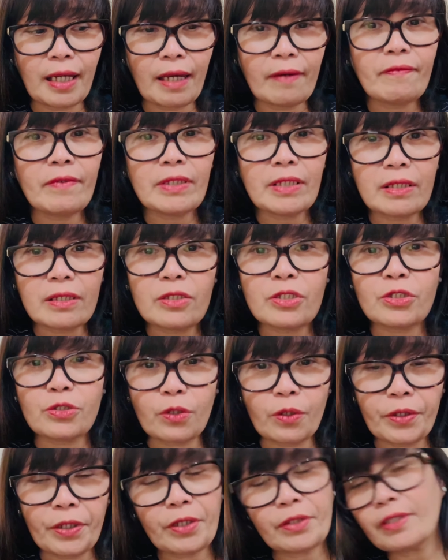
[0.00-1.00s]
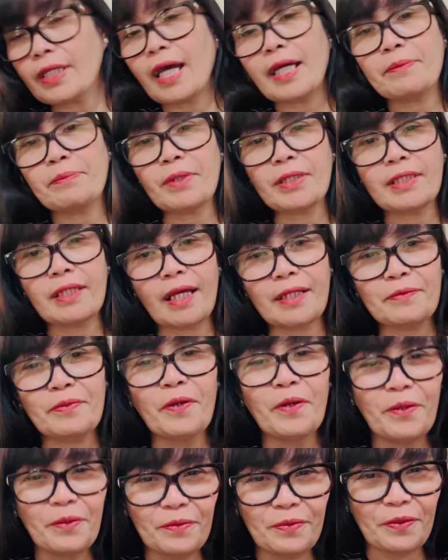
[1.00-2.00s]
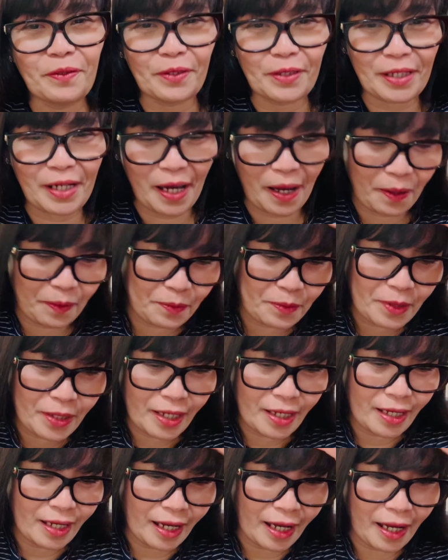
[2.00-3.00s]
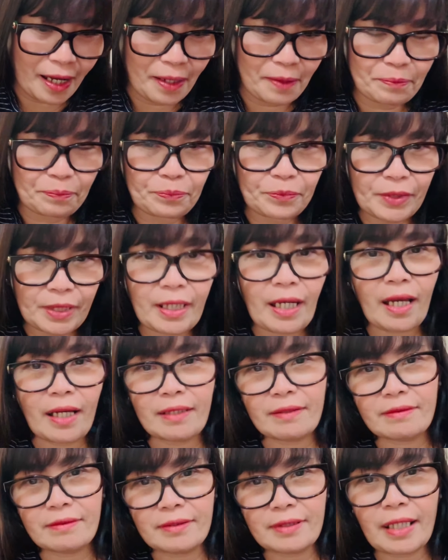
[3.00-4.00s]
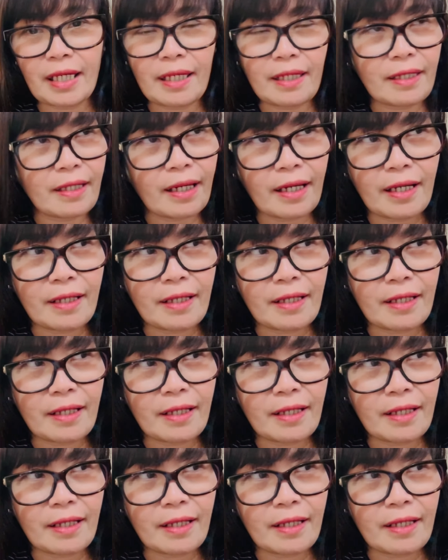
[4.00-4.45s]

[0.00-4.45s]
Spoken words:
little story on that, but not for now. Yeah, they